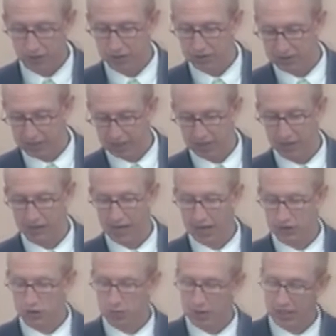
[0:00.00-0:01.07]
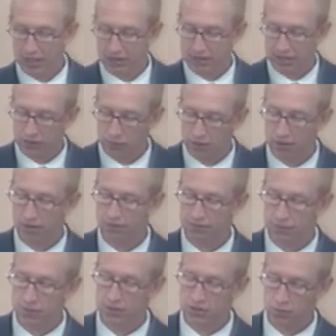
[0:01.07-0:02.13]
10 Thou speakest as one of the
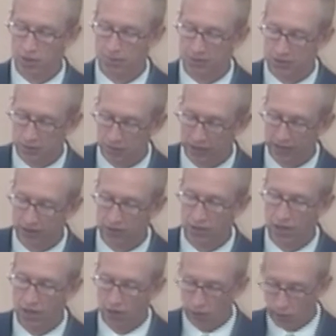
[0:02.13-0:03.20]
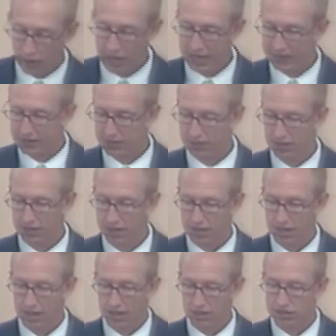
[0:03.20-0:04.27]
foolish women speaketh. What?
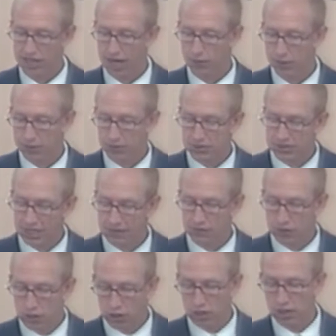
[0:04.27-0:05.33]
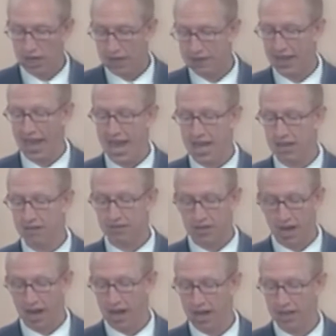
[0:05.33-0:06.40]
Shall we receive good at the hand of
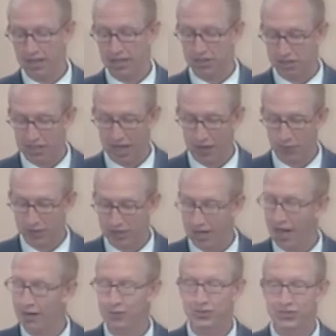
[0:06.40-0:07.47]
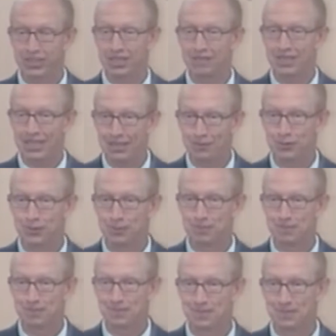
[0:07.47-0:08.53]
God, and shall we not receive evil?
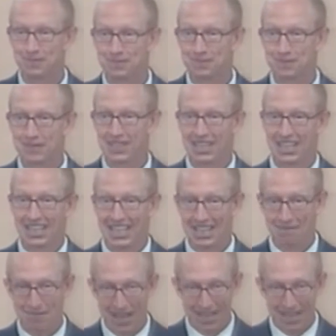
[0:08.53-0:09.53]
He made a